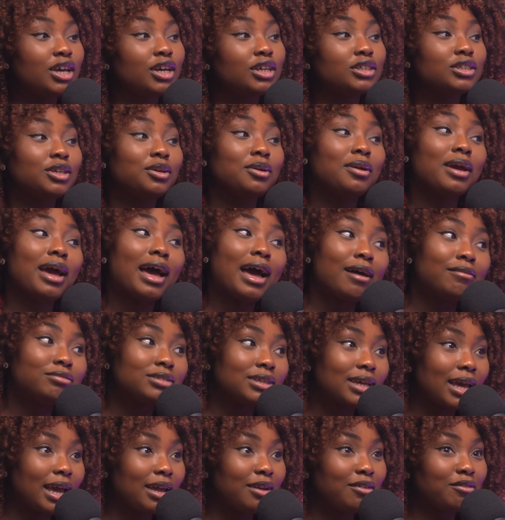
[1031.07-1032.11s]
So you have
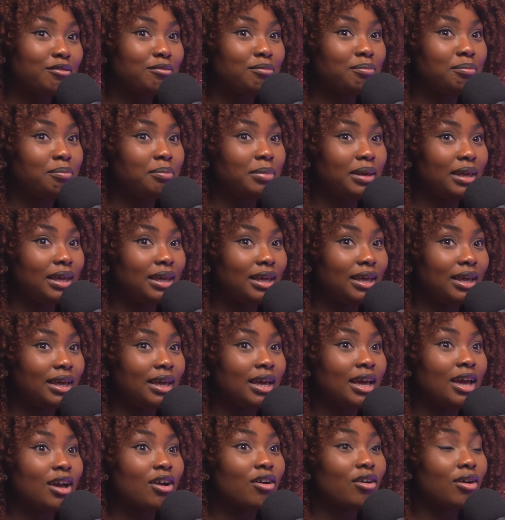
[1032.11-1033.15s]
to kind of
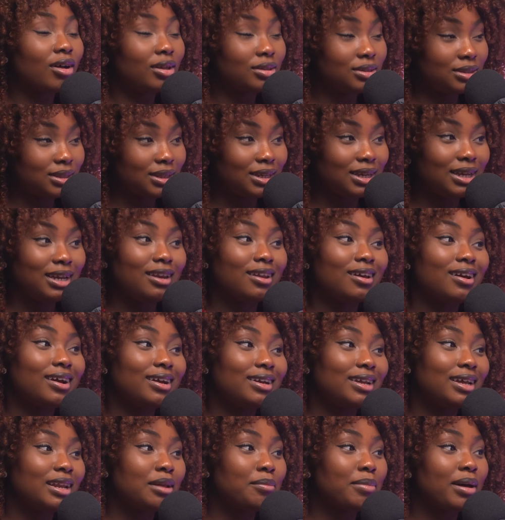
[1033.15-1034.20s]
be constantly
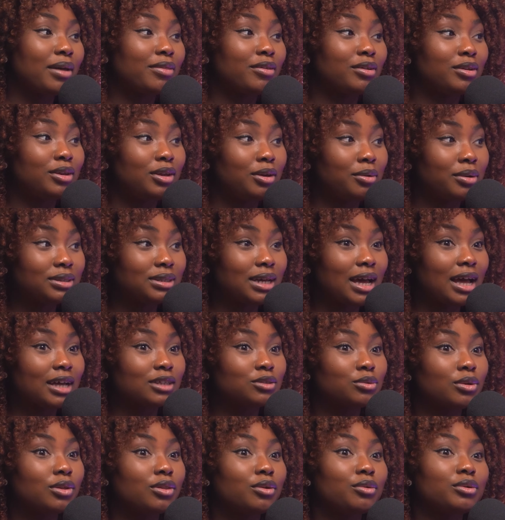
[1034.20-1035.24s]
learning about the new
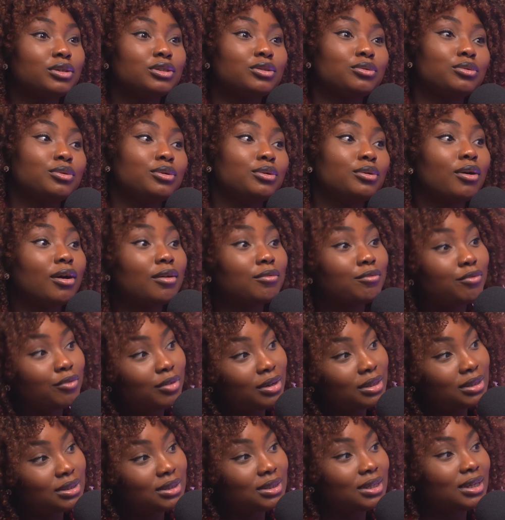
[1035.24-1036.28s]
attacks, whether it's through
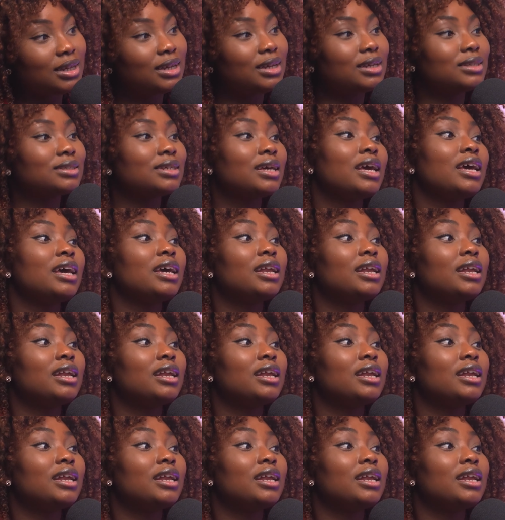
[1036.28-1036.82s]
conferences,